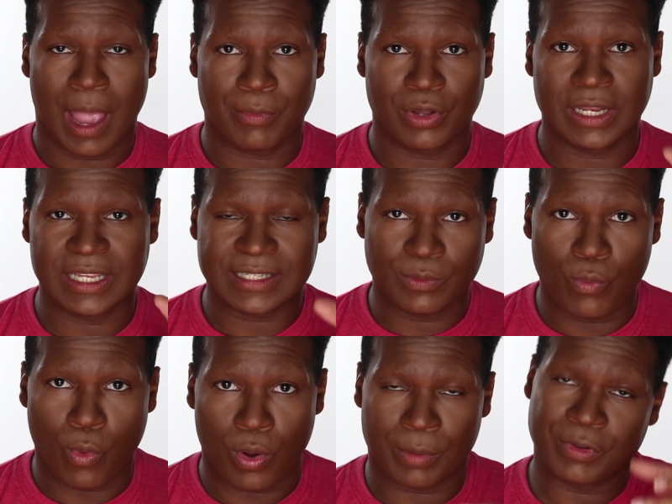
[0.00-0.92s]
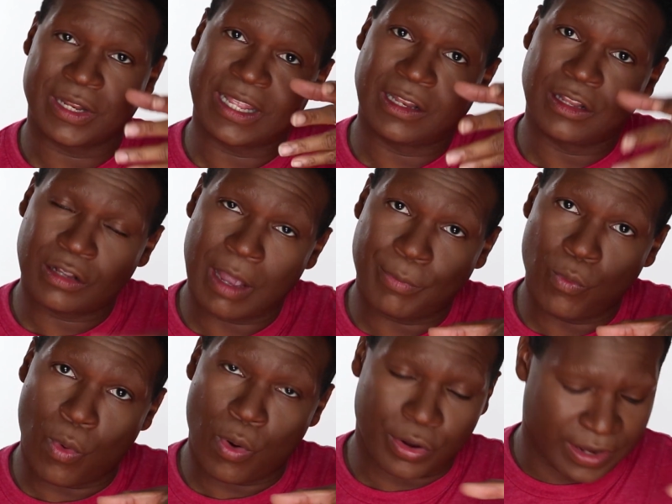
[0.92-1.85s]
I'm gonna get some water. I'm gonna get a little cup
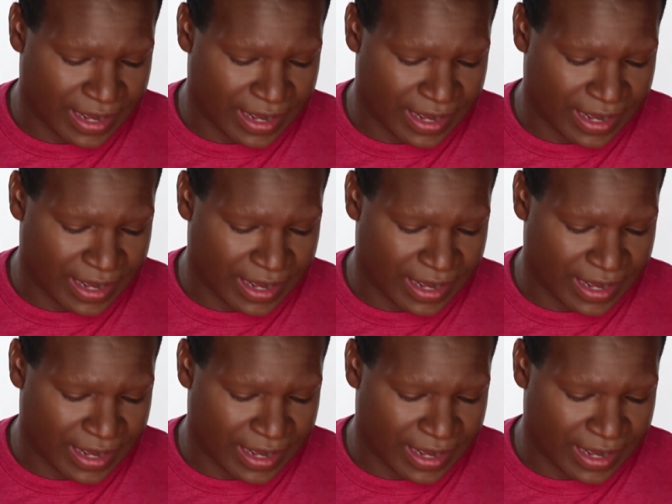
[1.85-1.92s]
of water,